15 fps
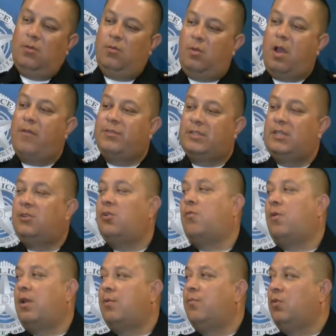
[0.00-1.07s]
We obviously
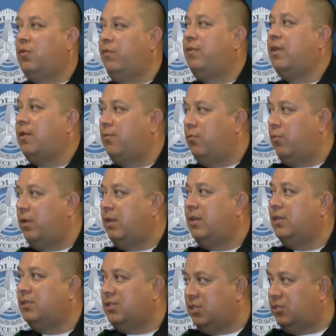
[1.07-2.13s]
don't want to move him when
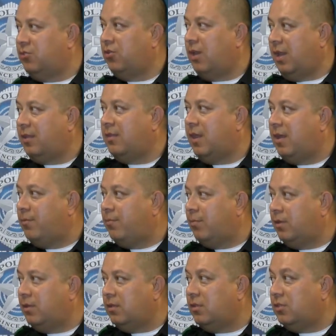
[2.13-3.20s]
he's injured like that,
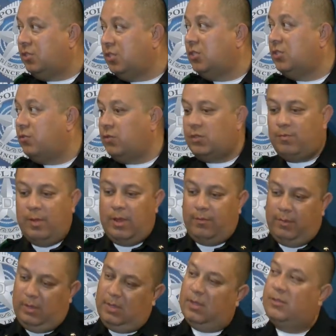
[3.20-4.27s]
but the decision was
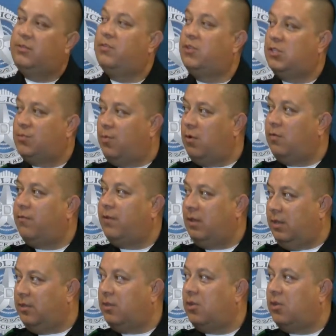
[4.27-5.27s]
made because of the smoke filling the